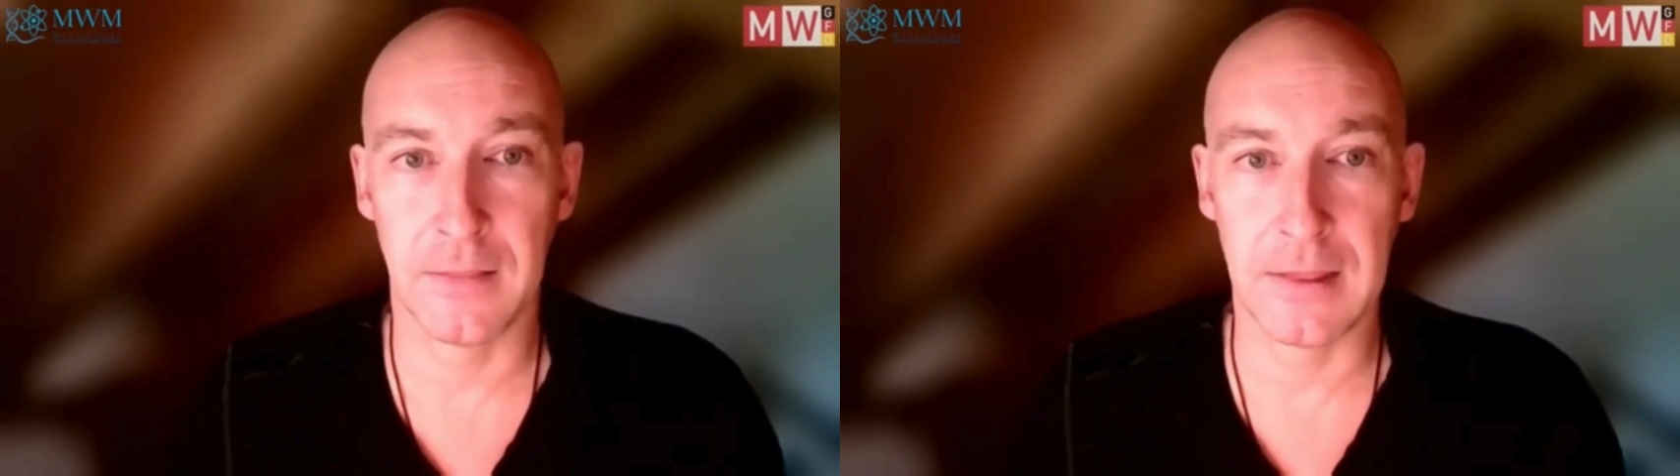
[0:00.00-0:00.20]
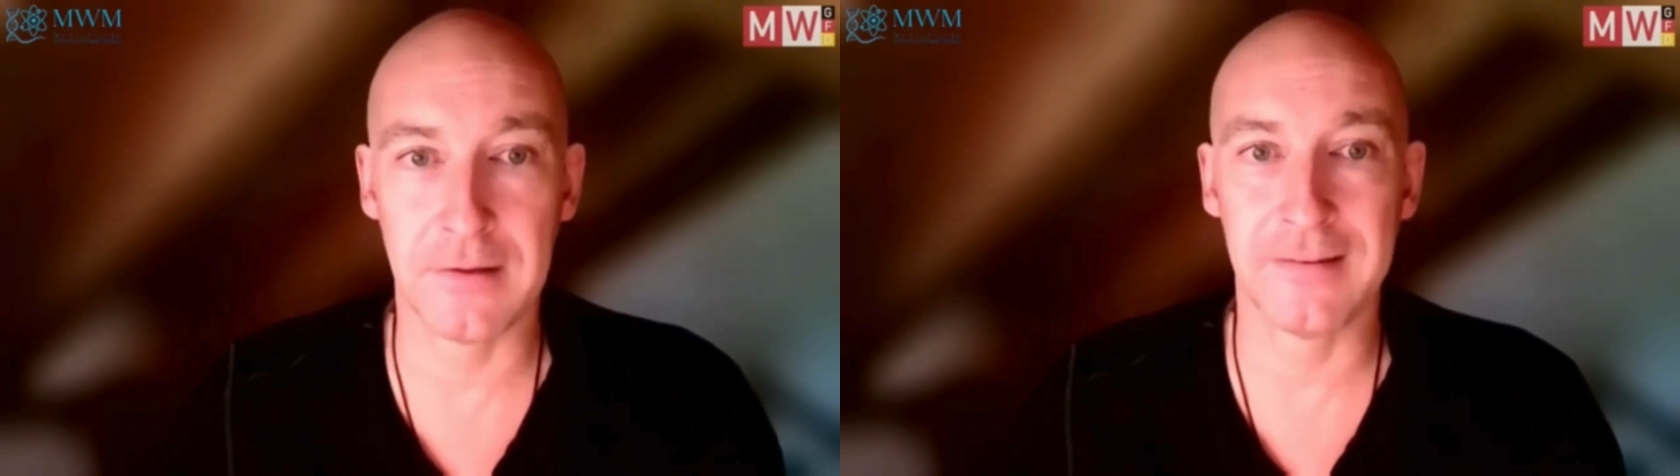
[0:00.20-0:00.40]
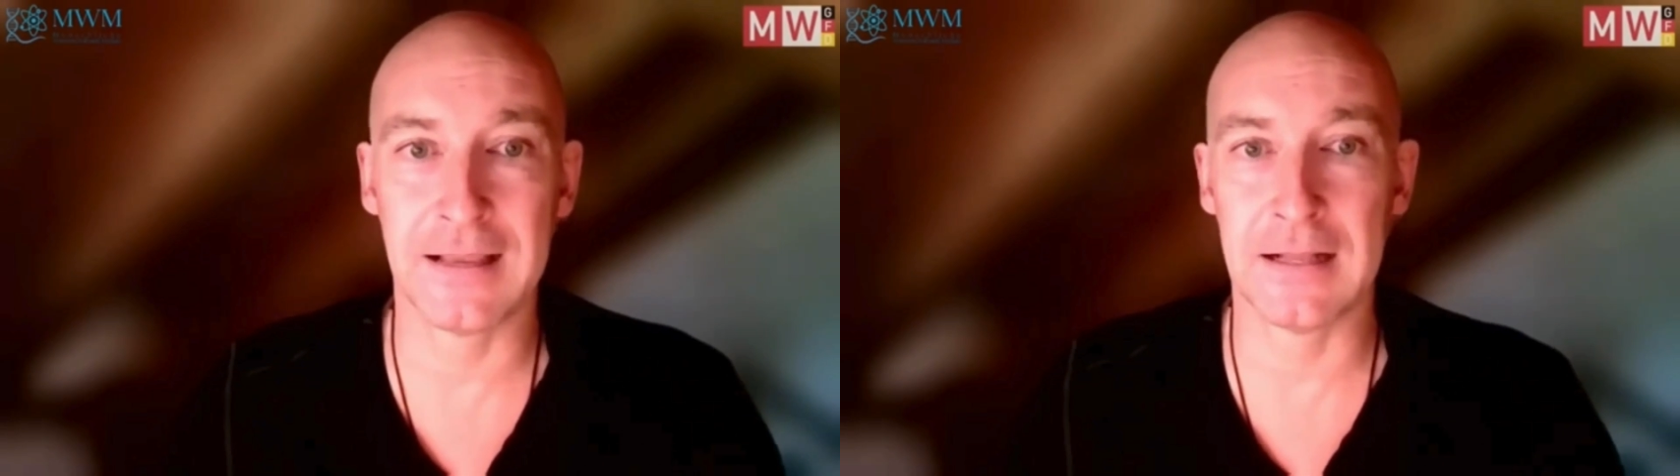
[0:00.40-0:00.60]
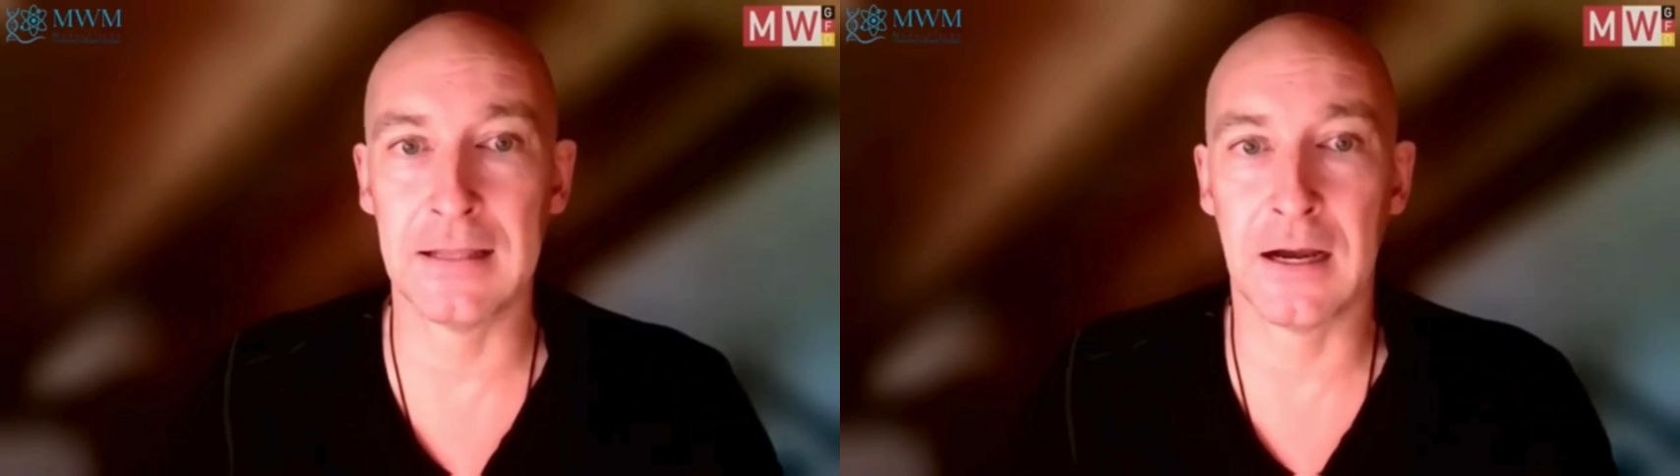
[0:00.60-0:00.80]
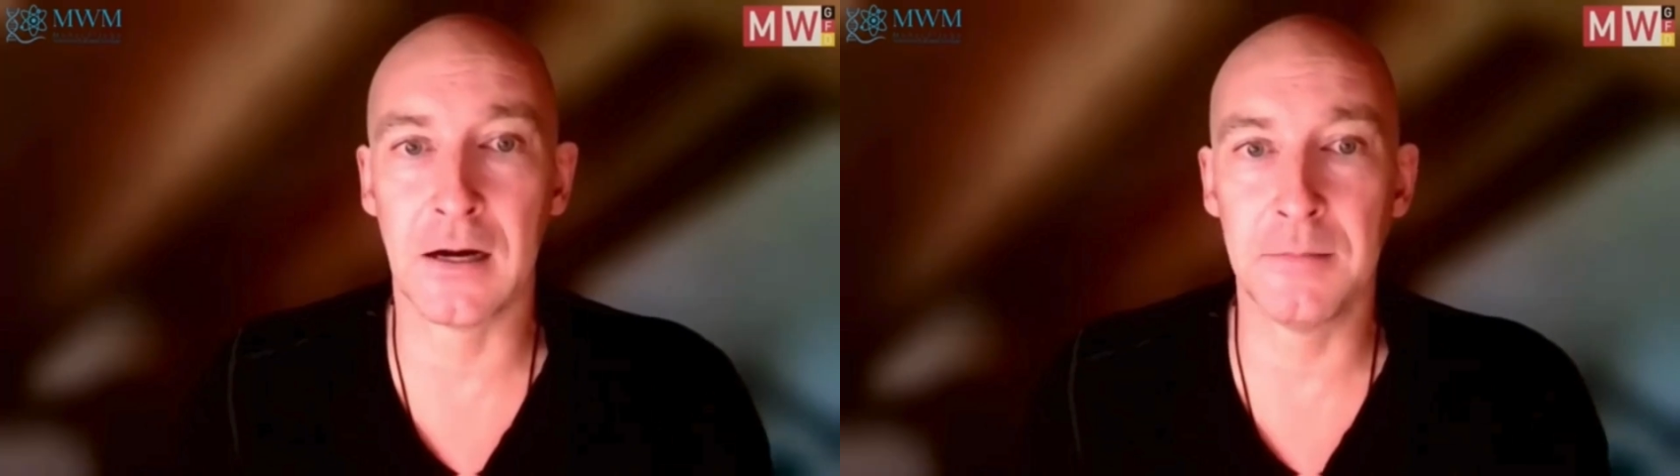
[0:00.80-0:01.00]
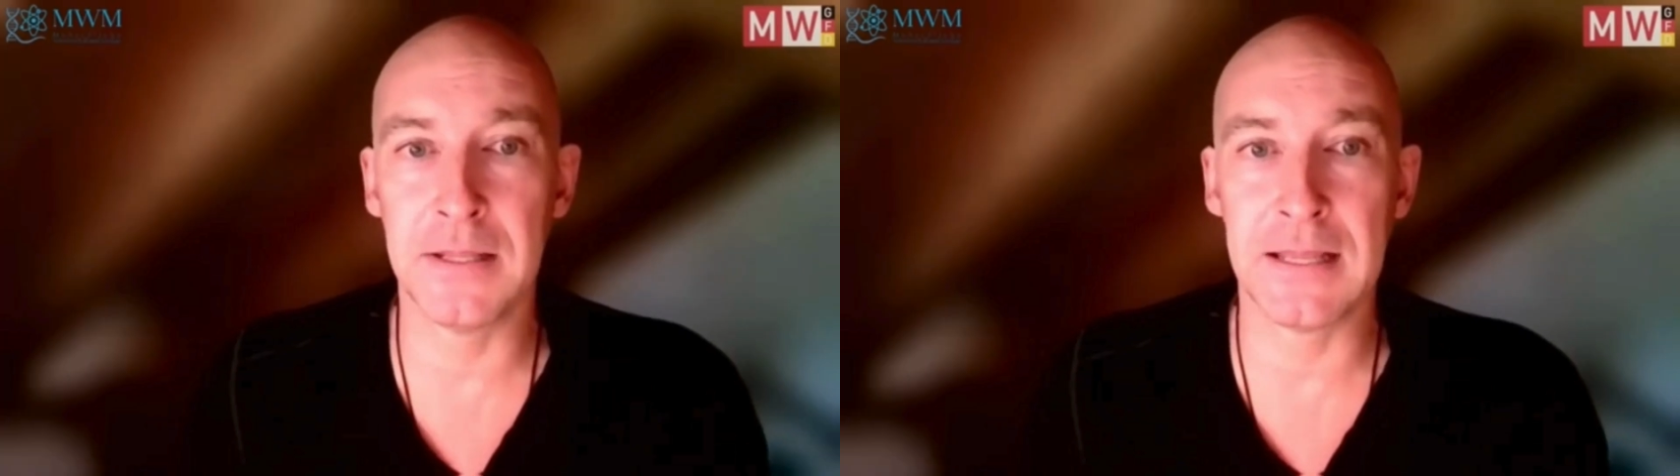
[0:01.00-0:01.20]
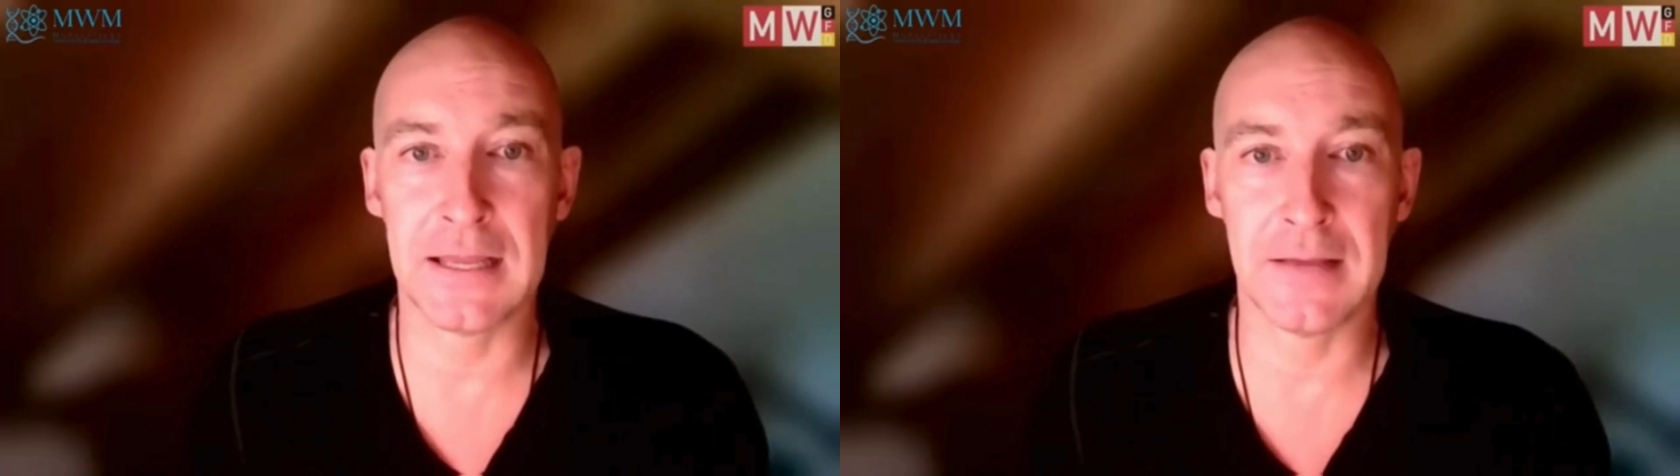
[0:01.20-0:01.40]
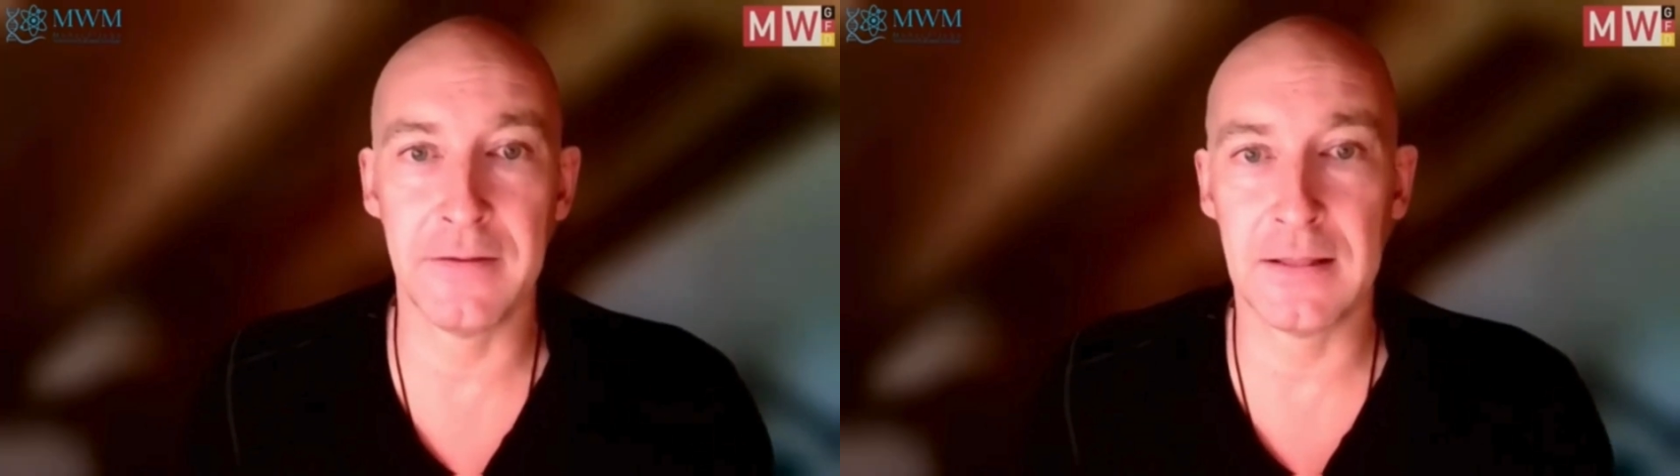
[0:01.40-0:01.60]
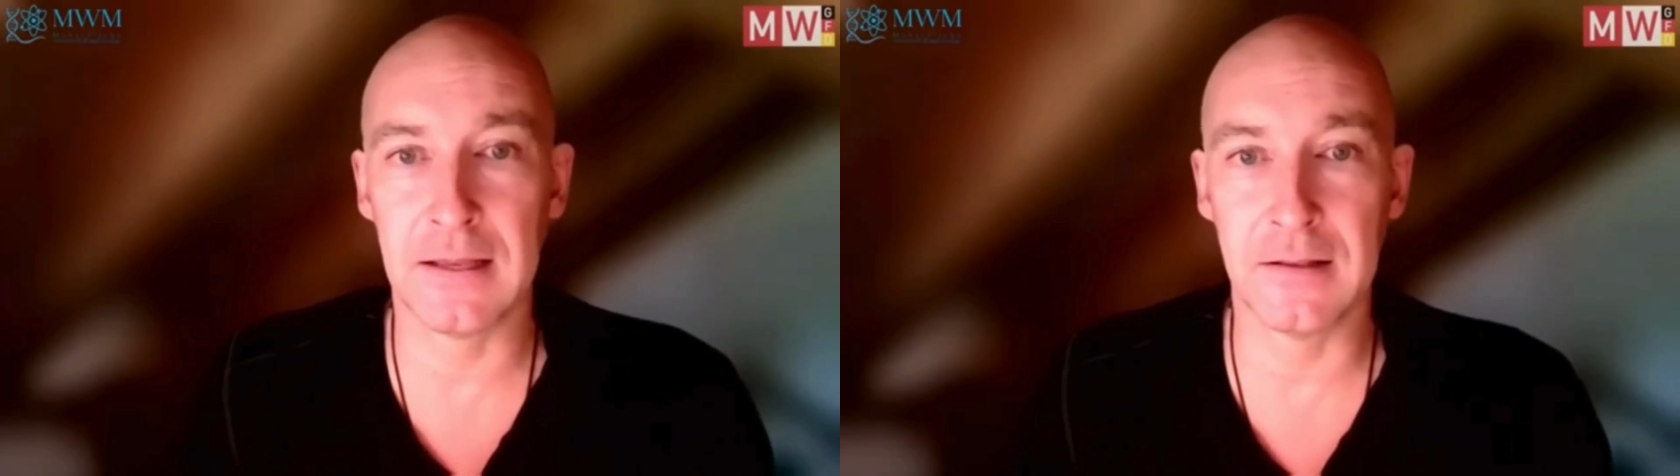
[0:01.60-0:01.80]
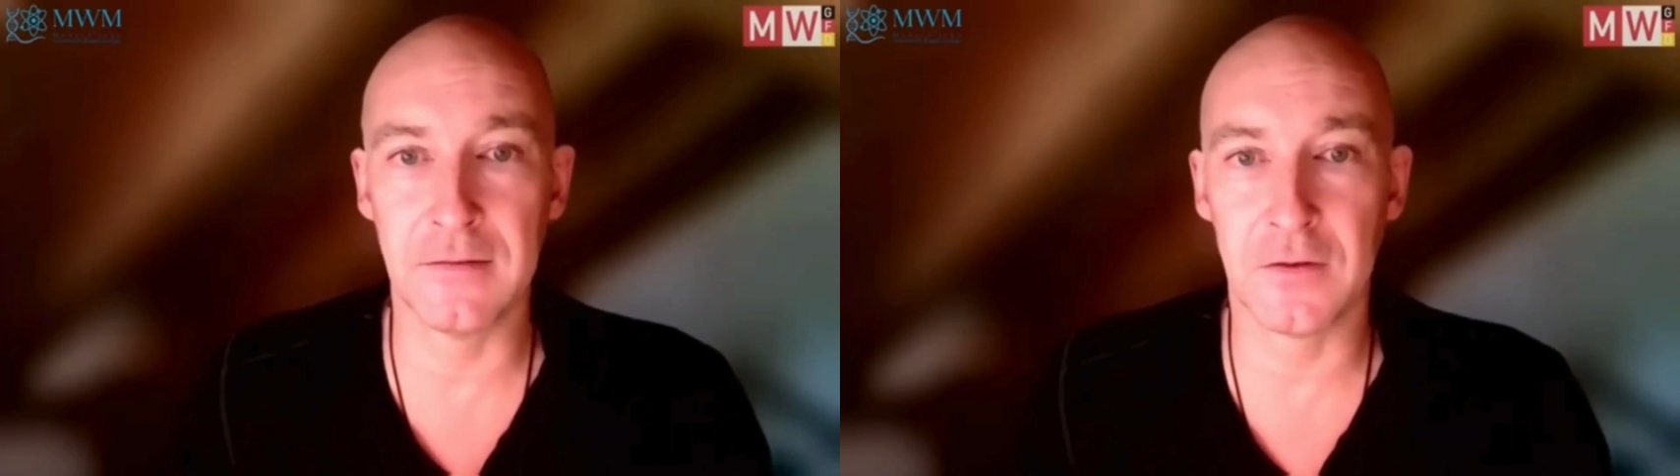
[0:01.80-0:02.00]
There's alarming
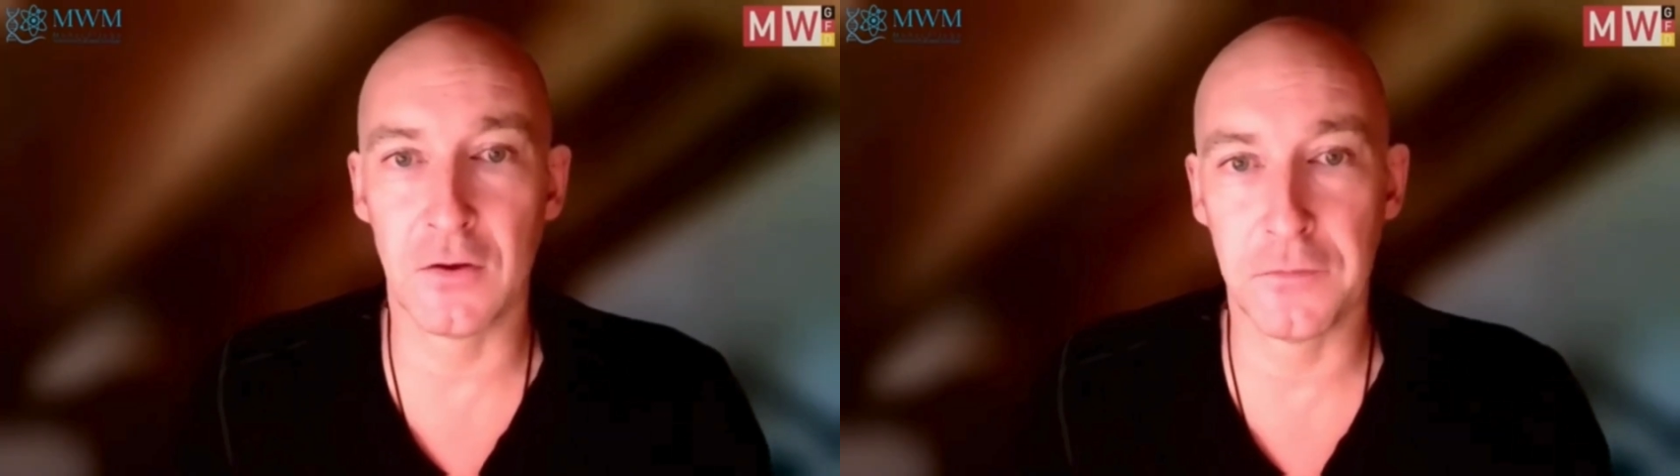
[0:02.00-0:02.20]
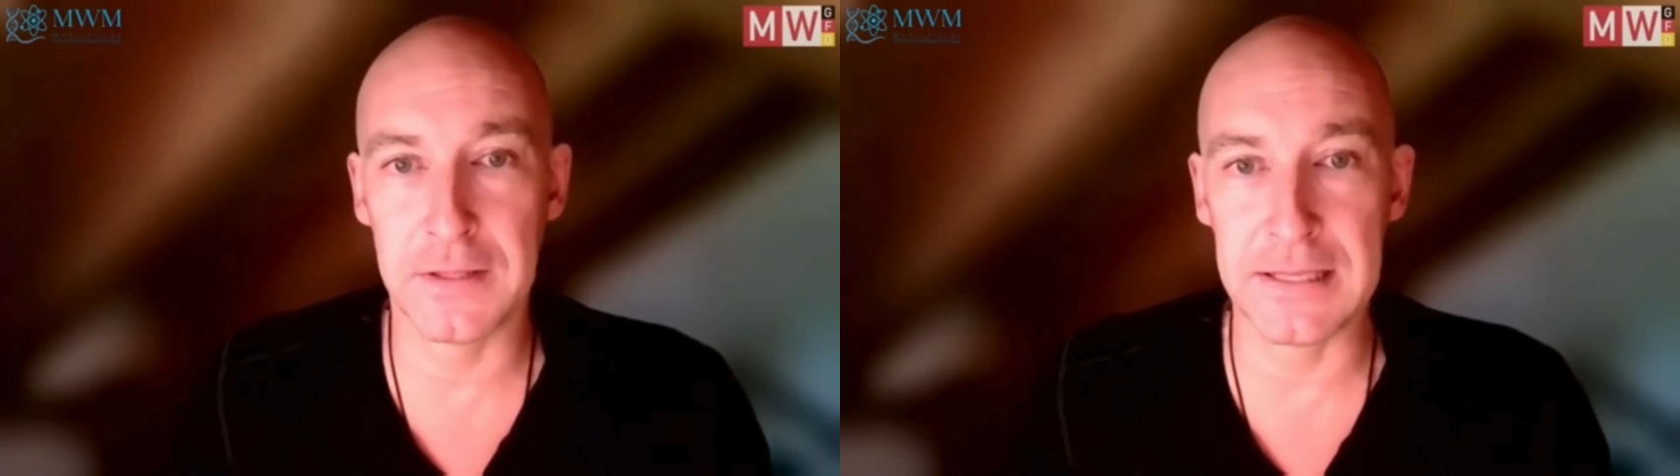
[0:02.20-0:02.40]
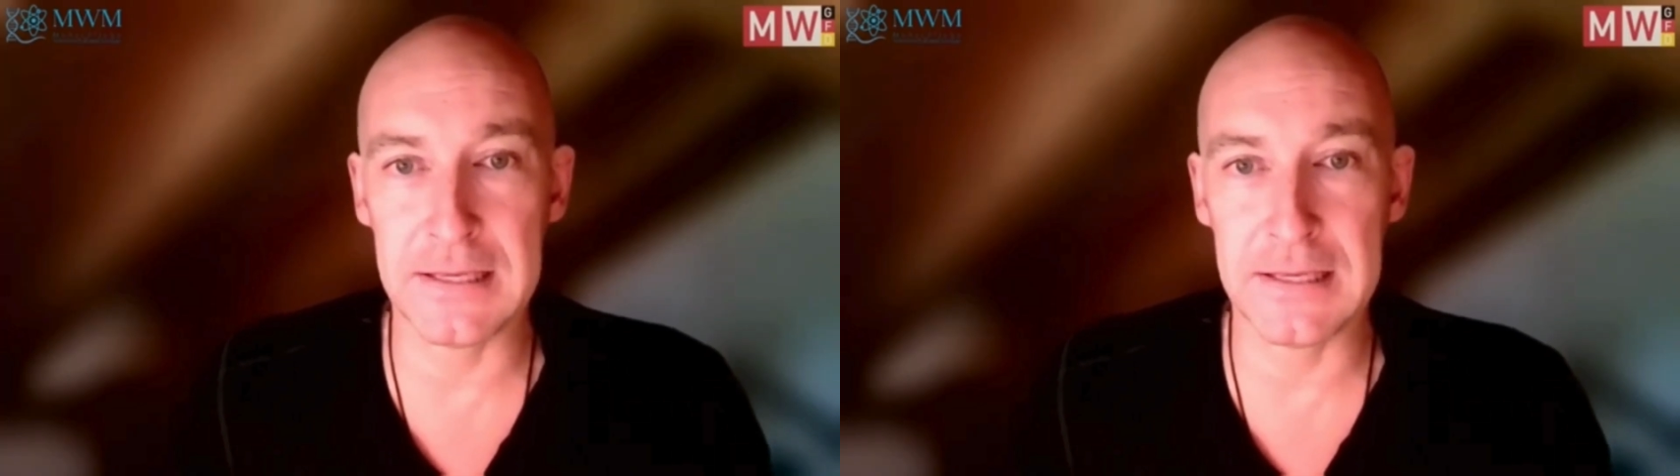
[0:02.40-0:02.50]
evidence of an